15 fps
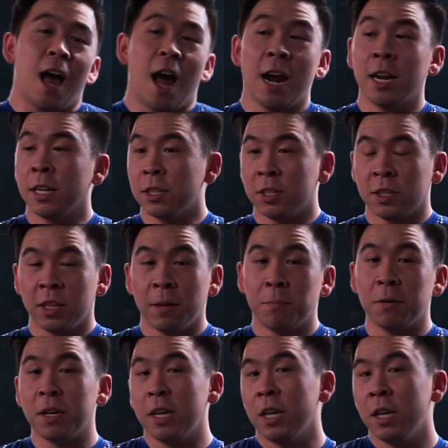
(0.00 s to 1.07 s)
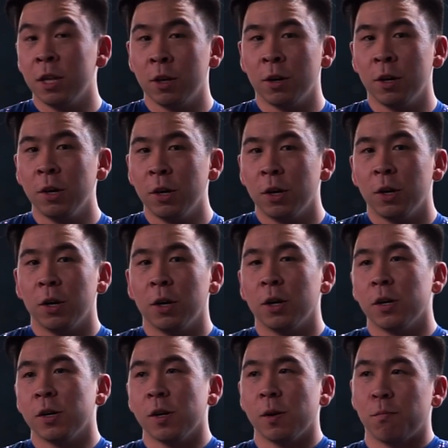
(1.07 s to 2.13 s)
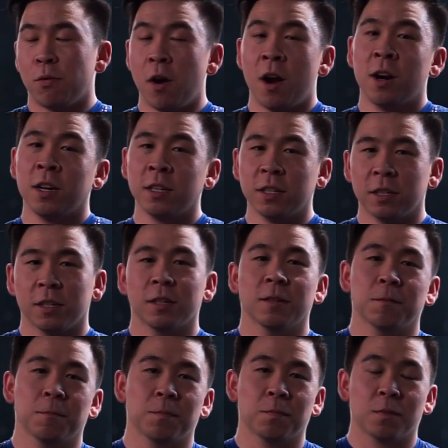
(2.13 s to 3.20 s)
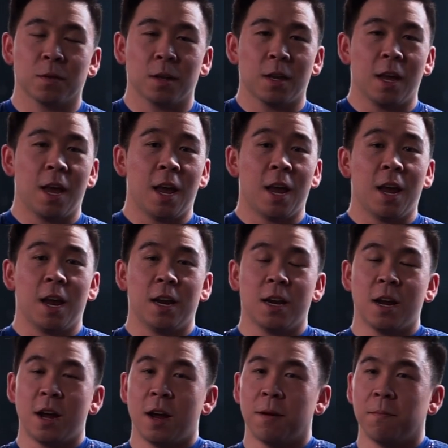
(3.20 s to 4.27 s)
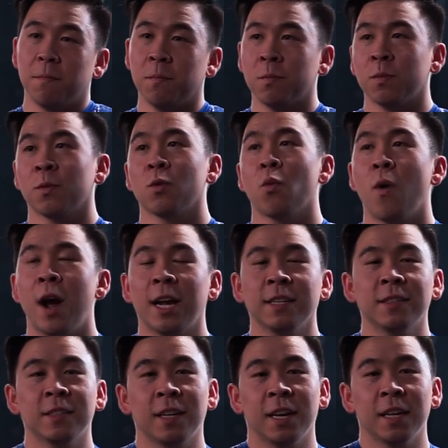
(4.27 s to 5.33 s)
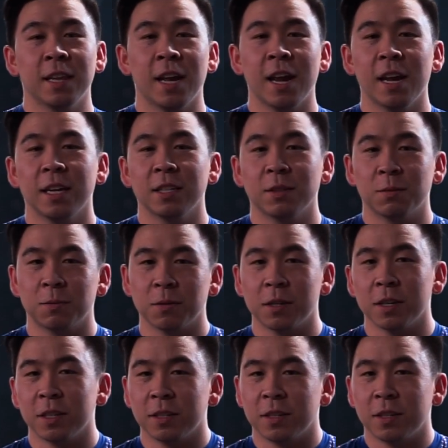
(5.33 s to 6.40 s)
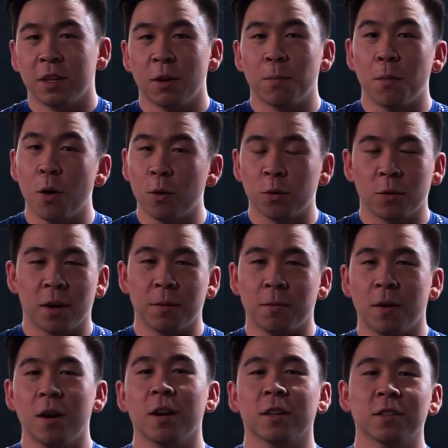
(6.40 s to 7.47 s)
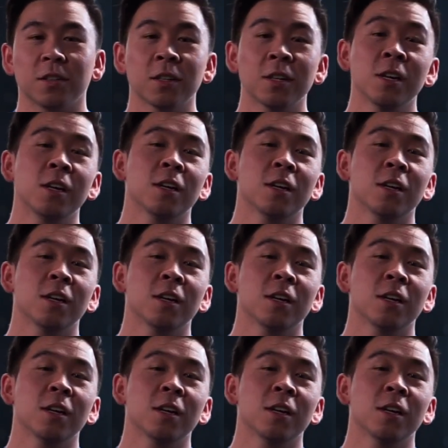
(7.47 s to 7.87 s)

I didn't slip in either product, and why I say that is because they're both great products.